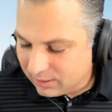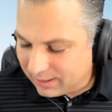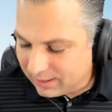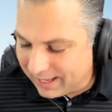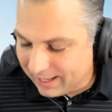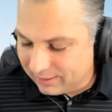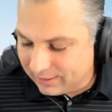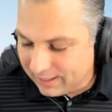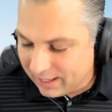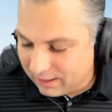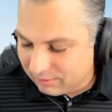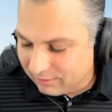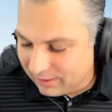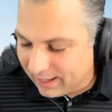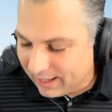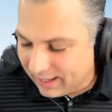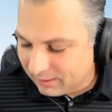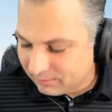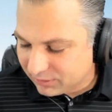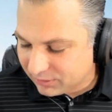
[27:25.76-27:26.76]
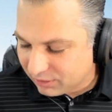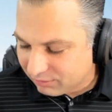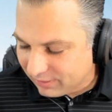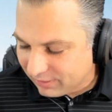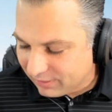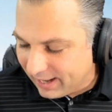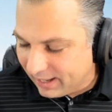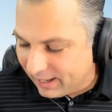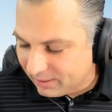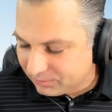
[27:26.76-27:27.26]
LA Rams. The
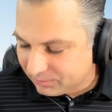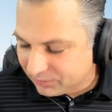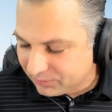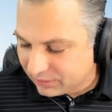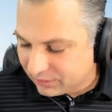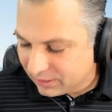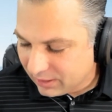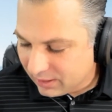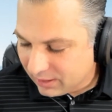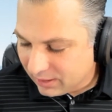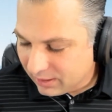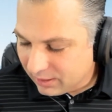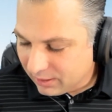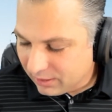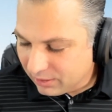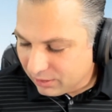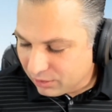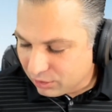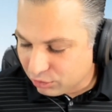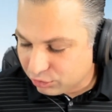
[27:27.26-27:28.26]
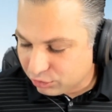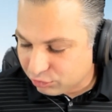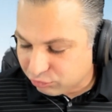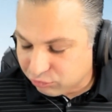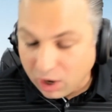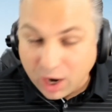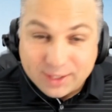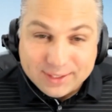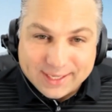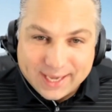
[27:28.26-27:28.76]
Rams, whose
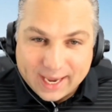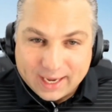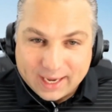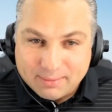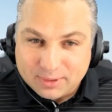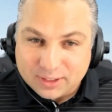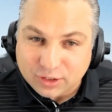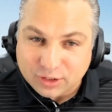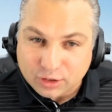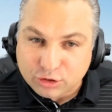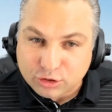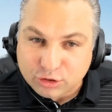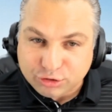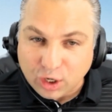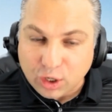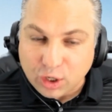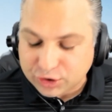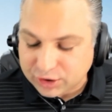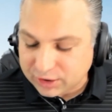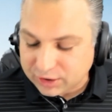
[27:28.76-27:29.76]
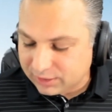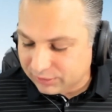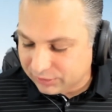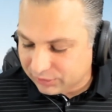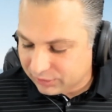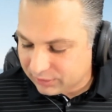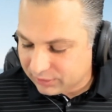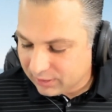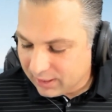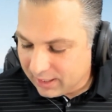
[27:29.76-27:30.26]
run game is
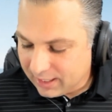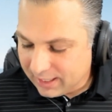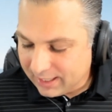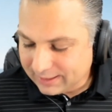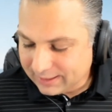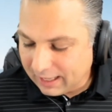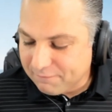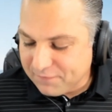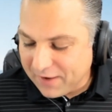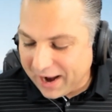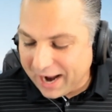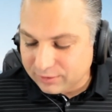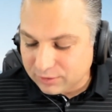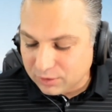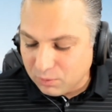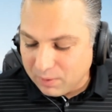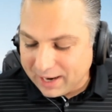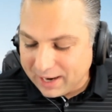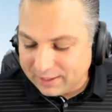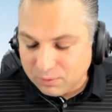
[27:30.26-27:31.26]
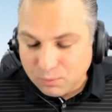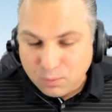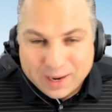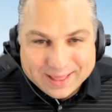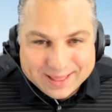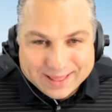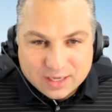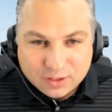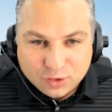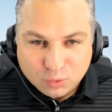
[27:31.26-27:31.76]
atrocious they found a way to win
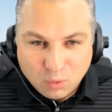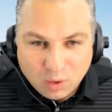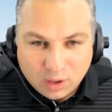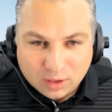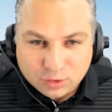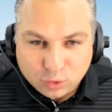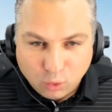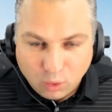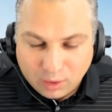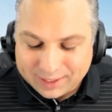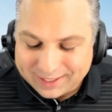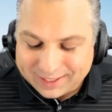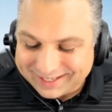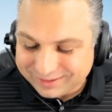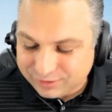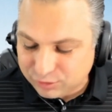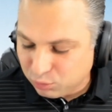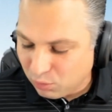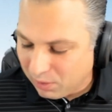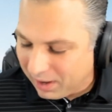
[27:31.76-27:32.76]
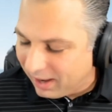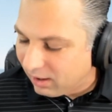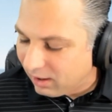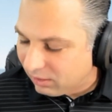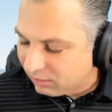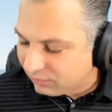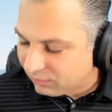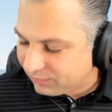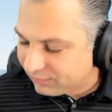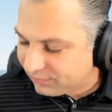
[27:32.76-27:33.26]
this one 20 to
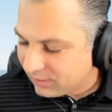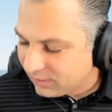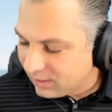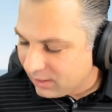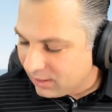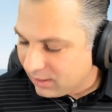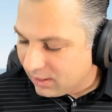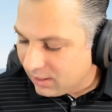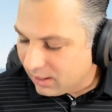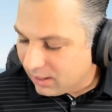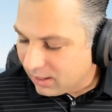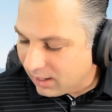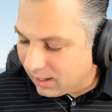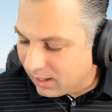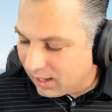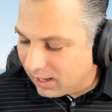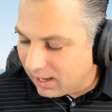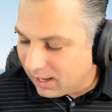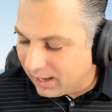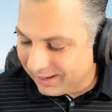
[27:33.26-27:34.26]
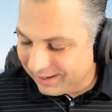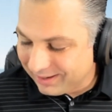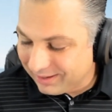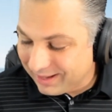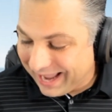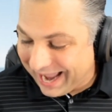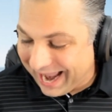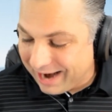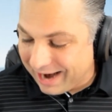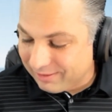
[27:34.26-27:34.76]
12. Uh,
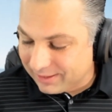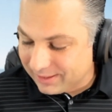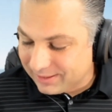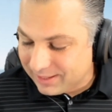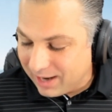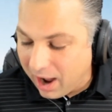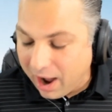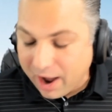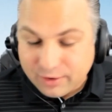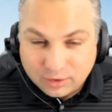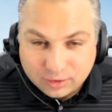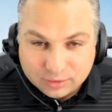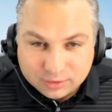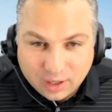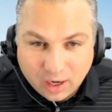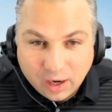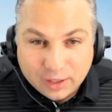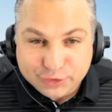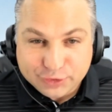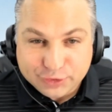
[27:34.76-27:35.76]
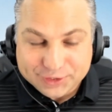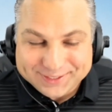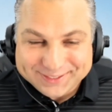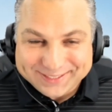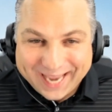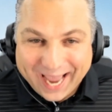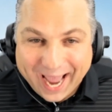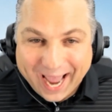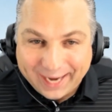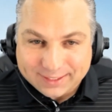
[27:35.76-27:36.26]
Aaron Donald, 100
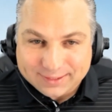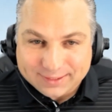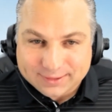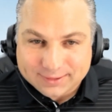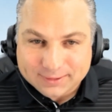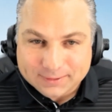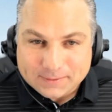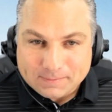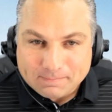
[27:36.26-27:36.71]
sacks.